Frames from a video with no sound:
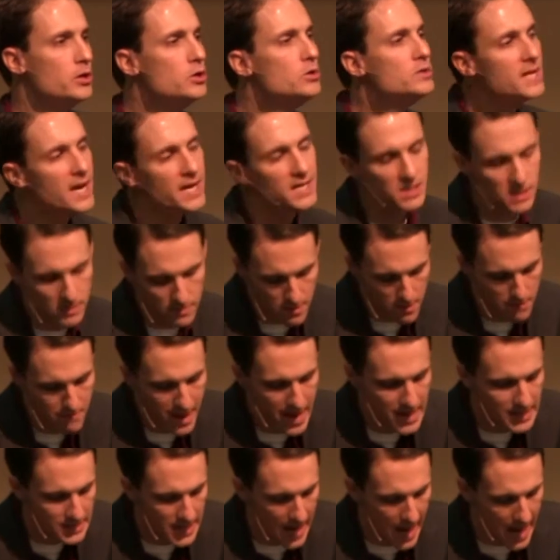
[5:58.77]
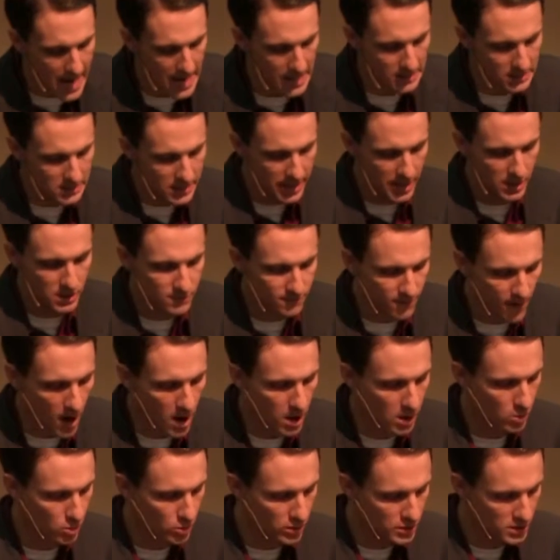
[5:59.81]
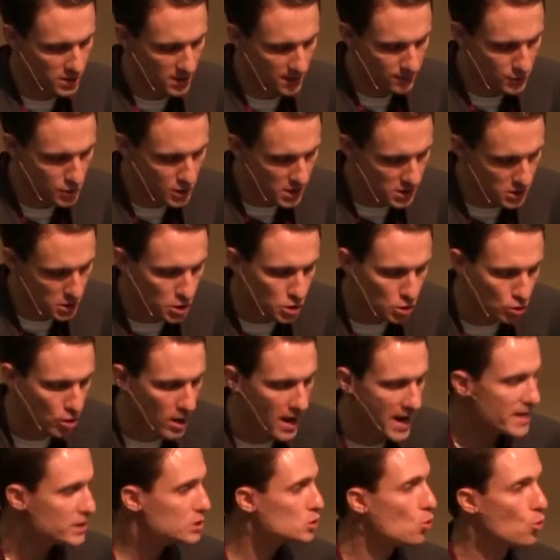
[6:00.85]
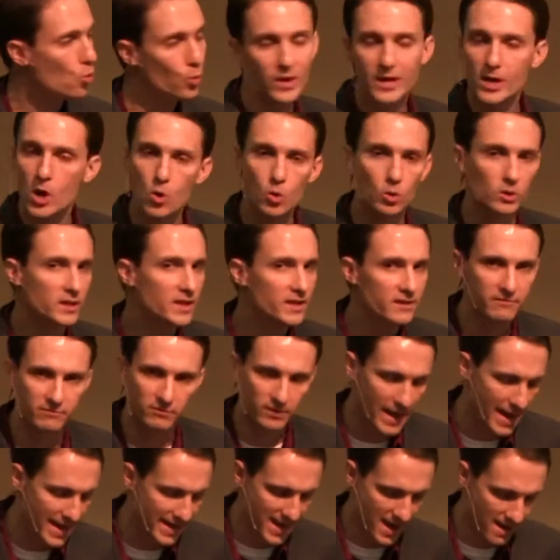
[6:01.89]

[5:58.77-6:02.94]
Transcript: the New Testament maintains that as followers of Jesus Christ, we don't live